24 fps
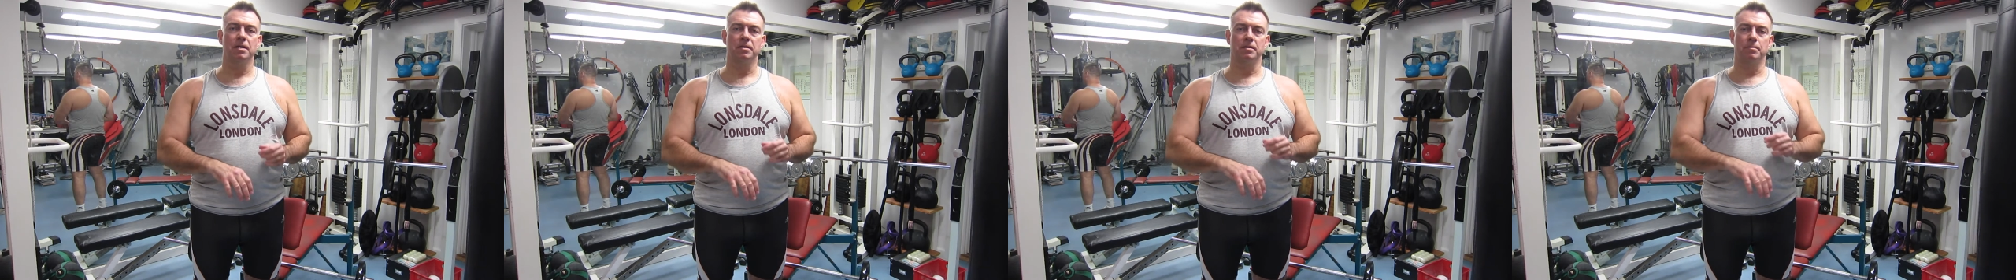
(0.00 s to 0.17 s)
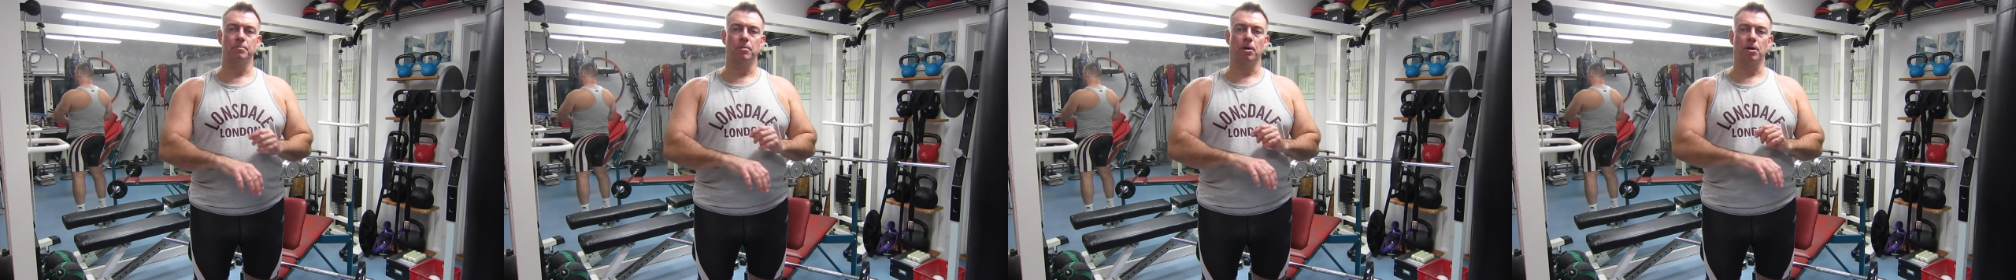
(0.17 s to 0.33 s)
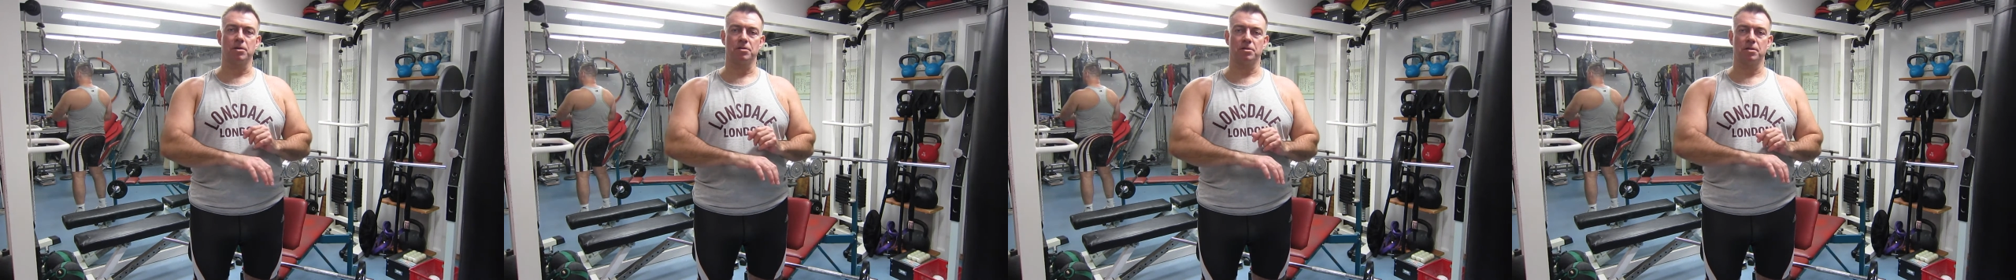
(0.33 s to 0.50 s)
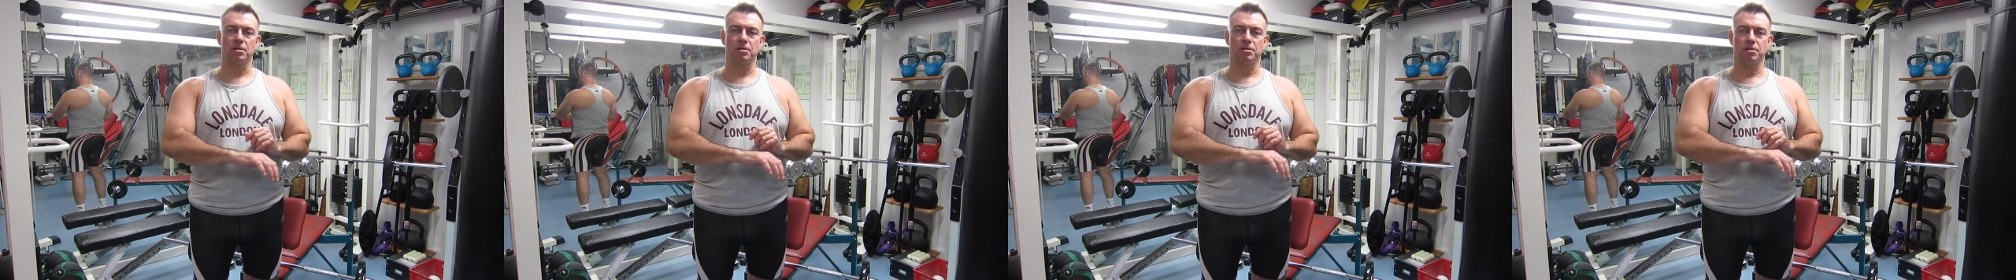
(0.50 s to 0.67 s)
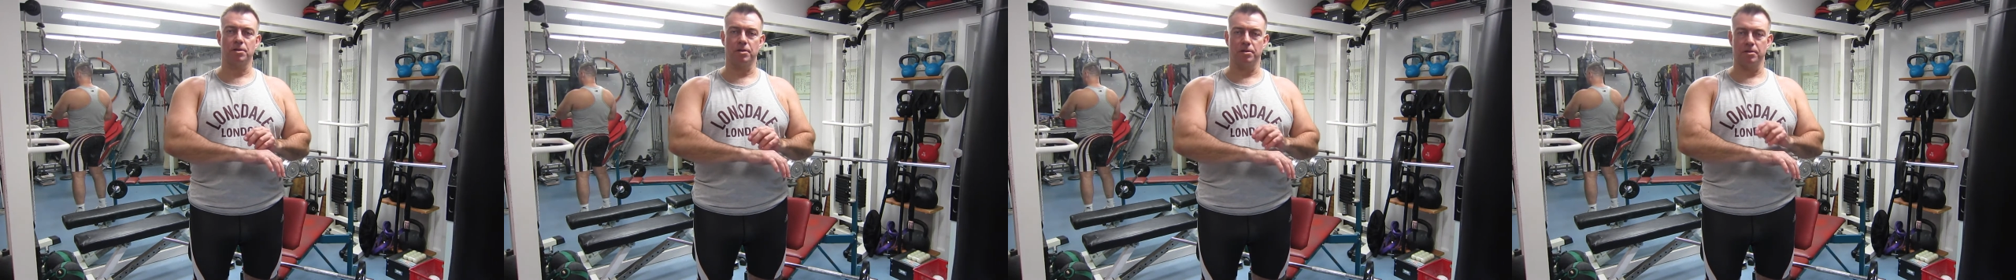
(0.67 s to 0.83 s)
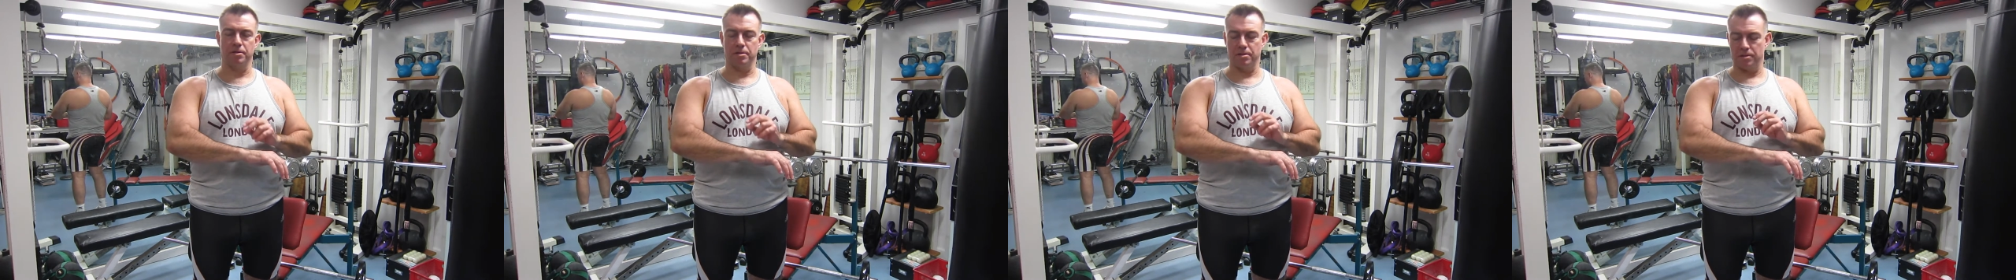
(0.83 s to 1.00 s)
the muscles
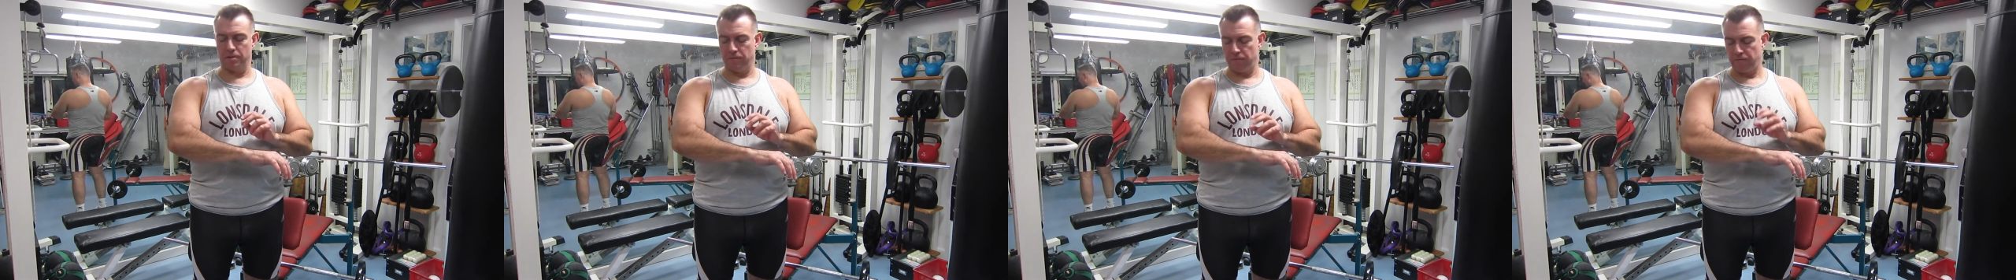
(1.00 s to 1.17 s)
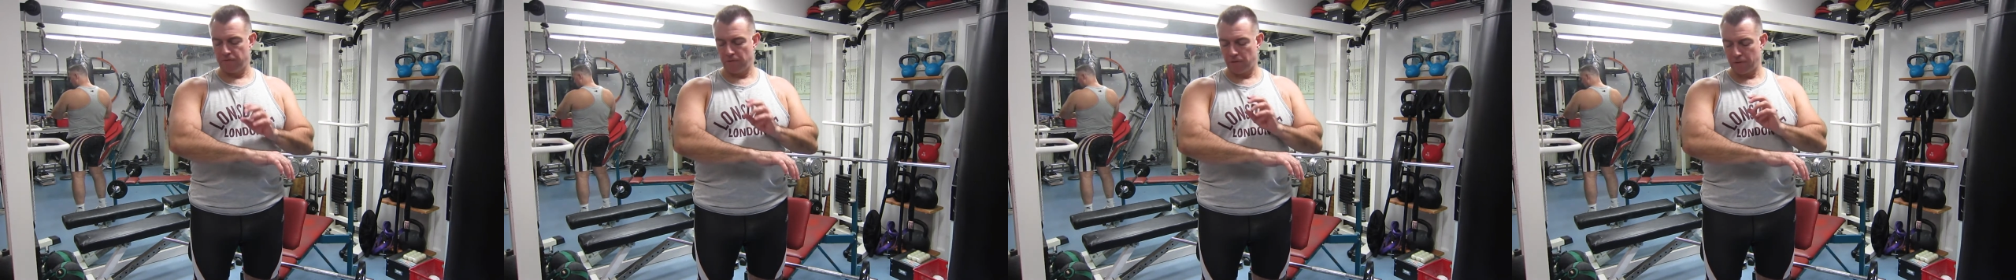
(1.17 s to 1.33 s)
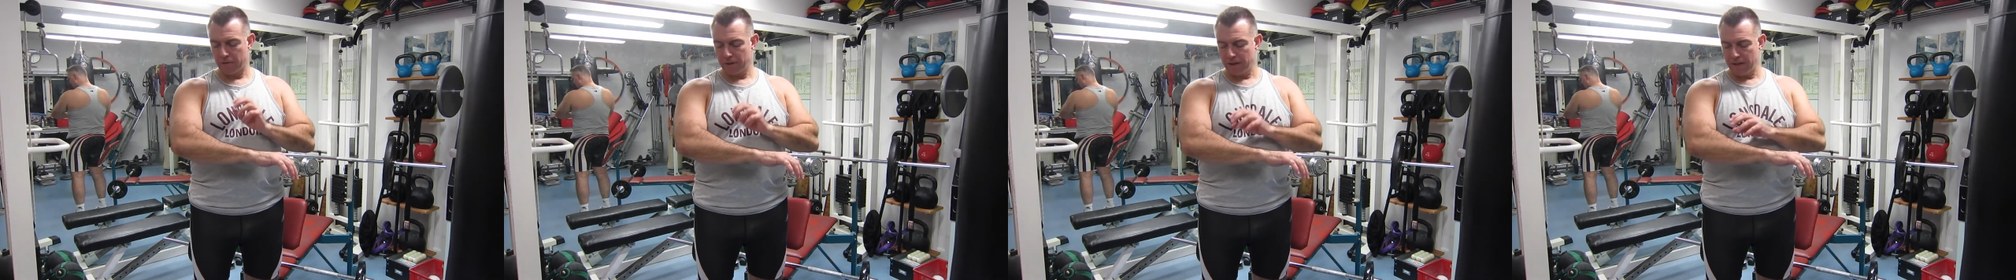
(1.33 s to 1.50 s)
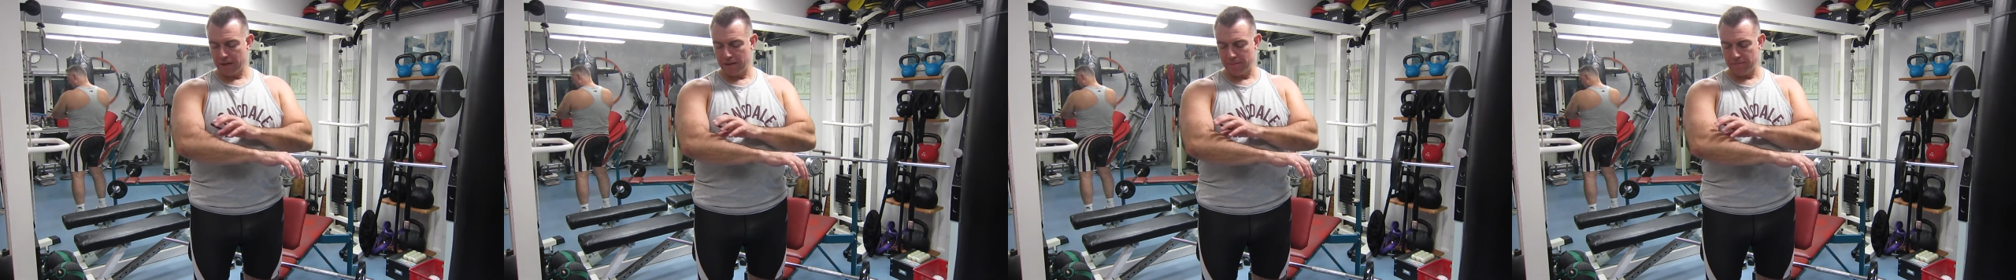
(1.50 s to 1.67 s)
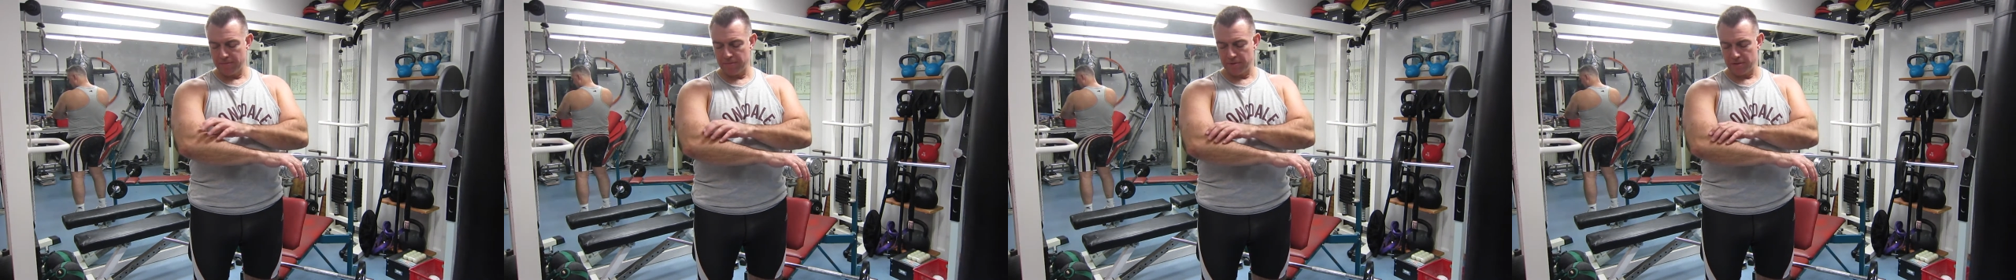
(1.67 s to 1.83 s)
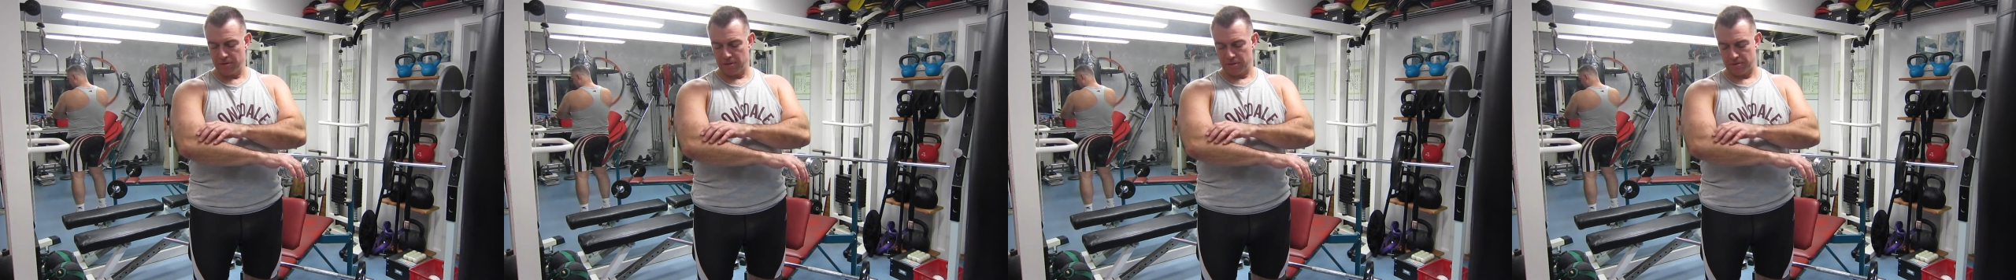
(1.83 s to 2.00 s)
on the
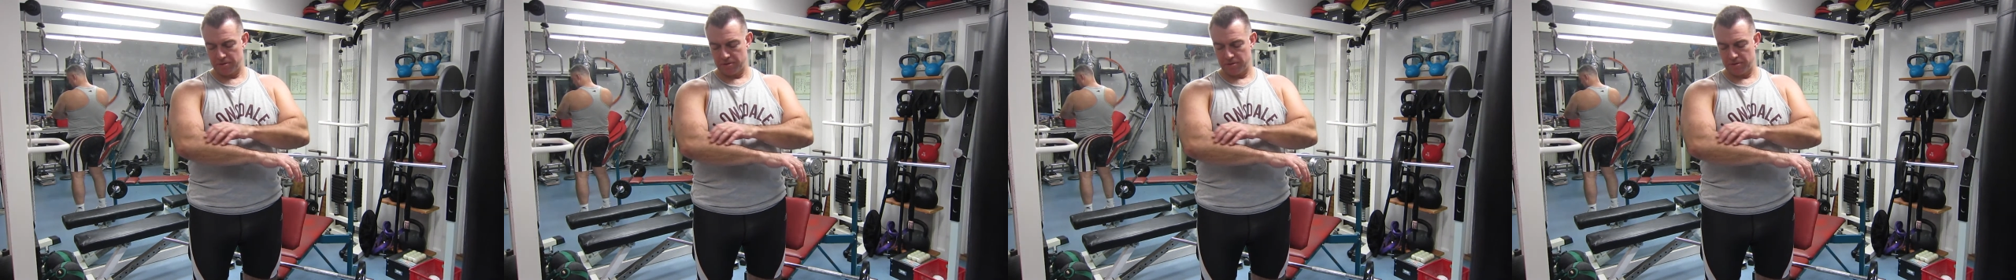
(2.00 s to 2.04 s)
forearm,